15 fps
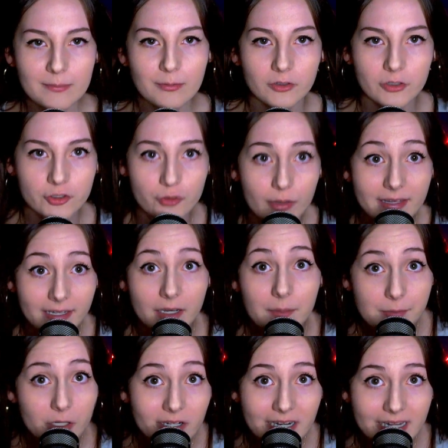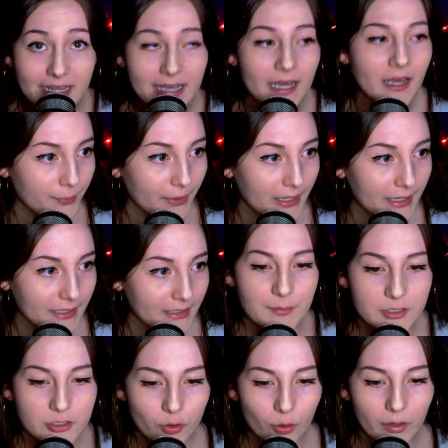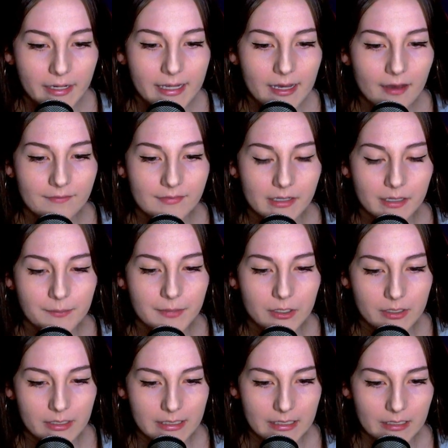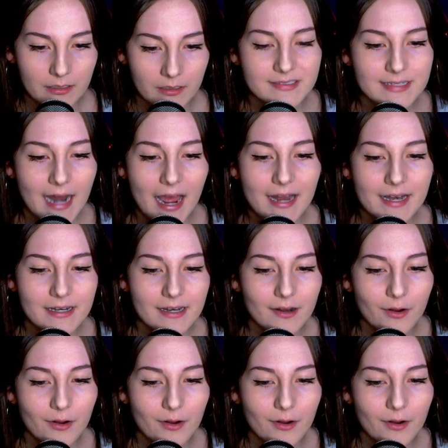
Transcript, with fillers: people to join the community, but the majority of the community does not